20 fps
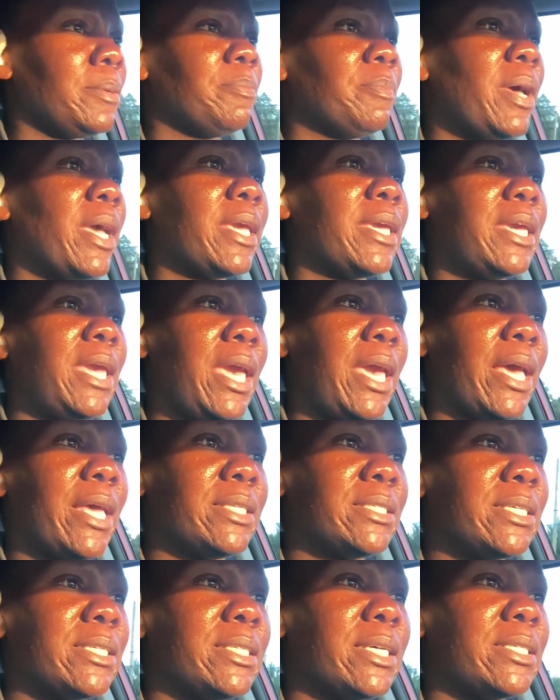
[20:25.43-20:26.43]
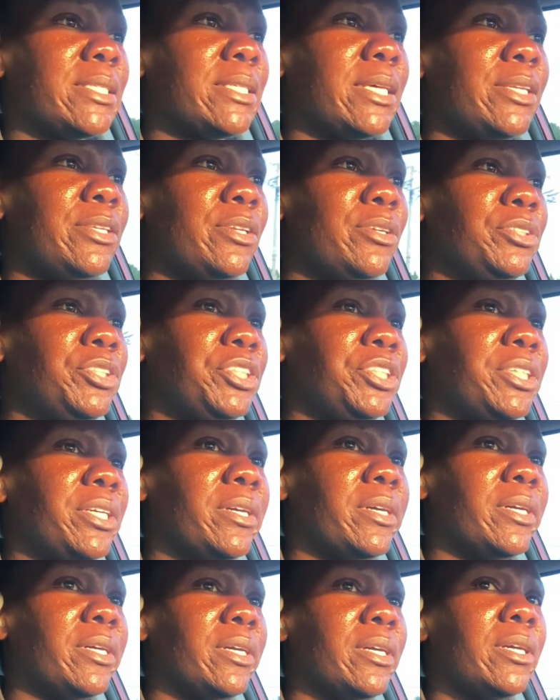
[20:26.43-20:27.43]
I can't because I said no
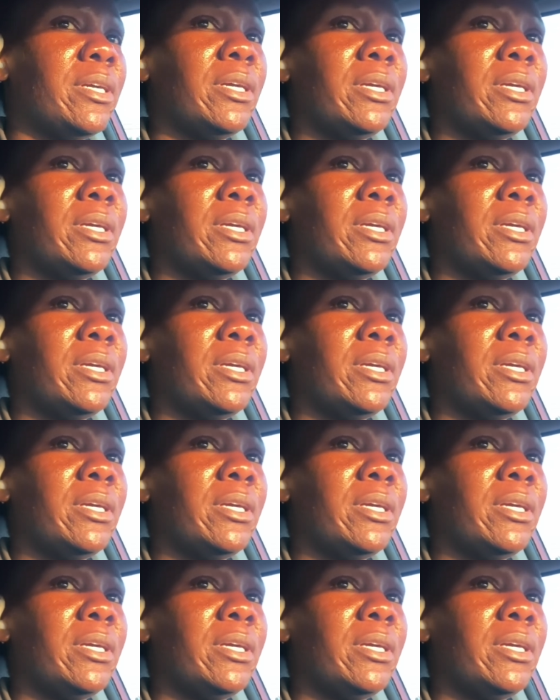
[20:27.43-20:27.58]
sugar.